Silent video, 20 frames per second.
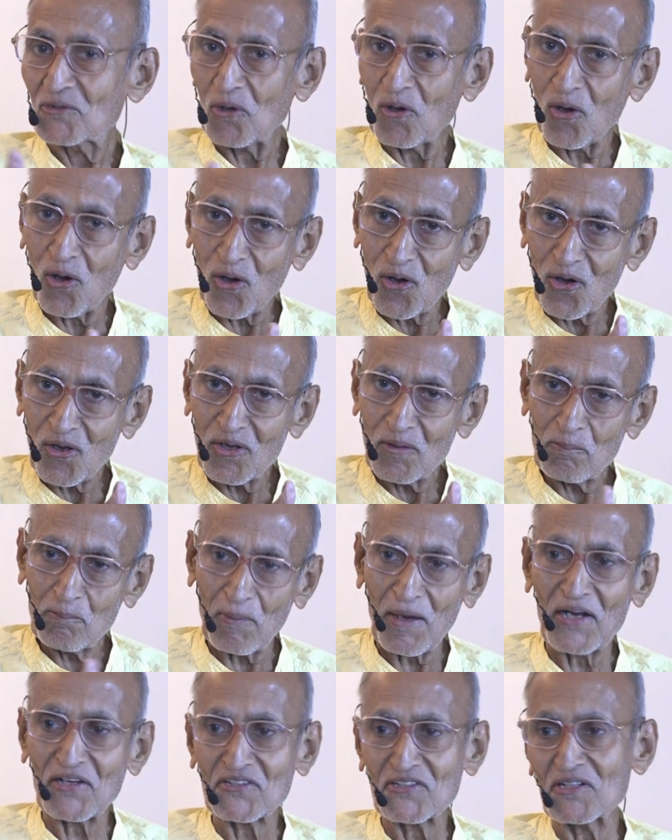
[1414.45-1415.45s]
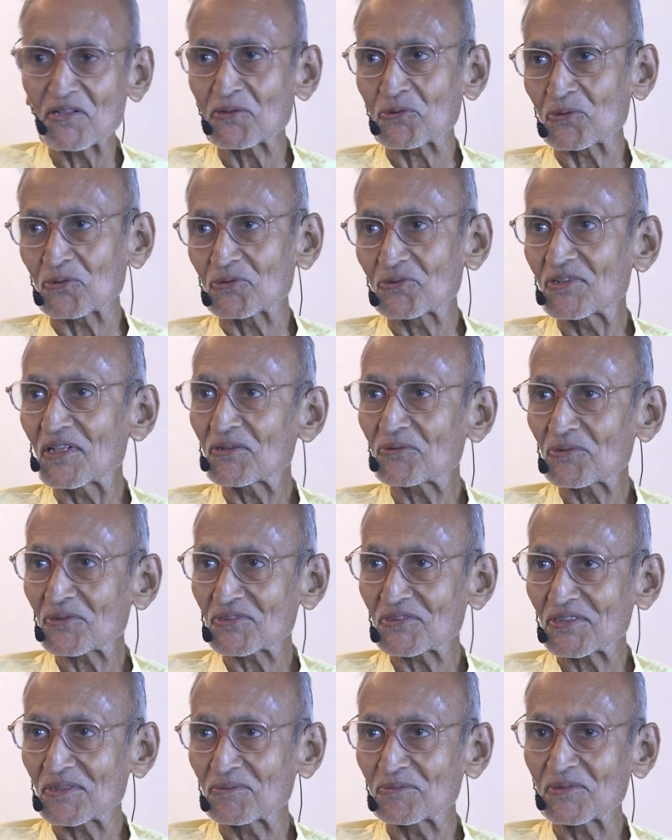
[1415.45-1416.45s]
So all partial truth,
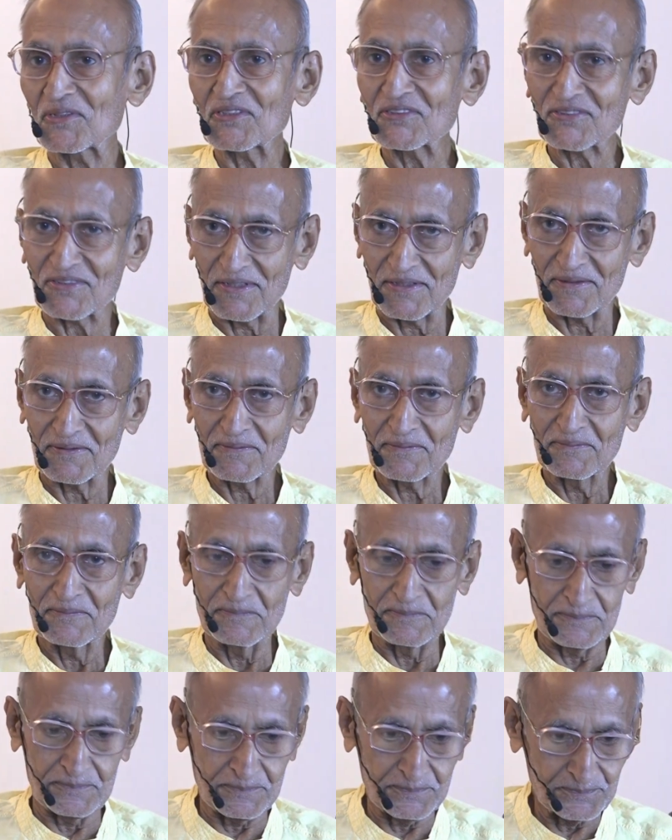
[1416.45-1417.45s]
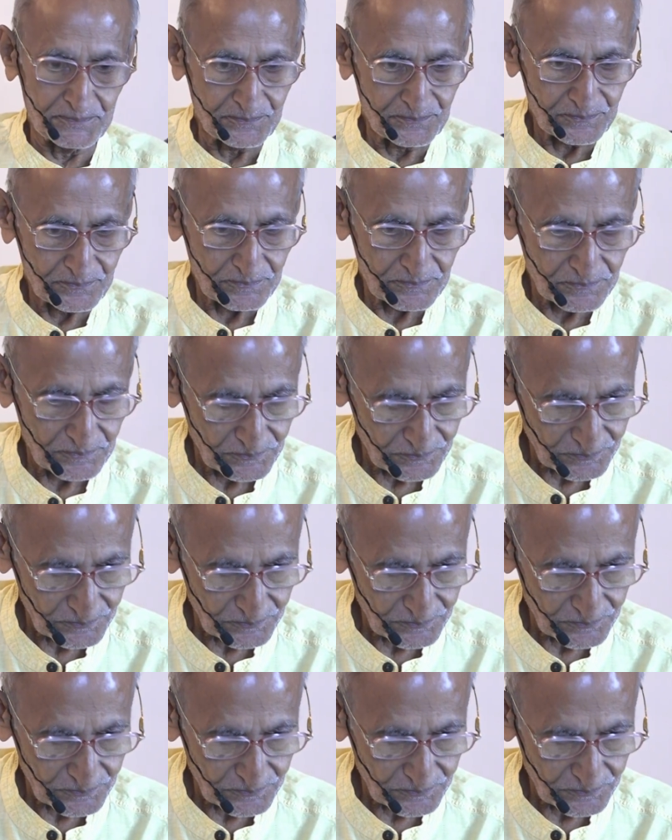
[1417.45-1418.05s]
that's what Swamiji is saying.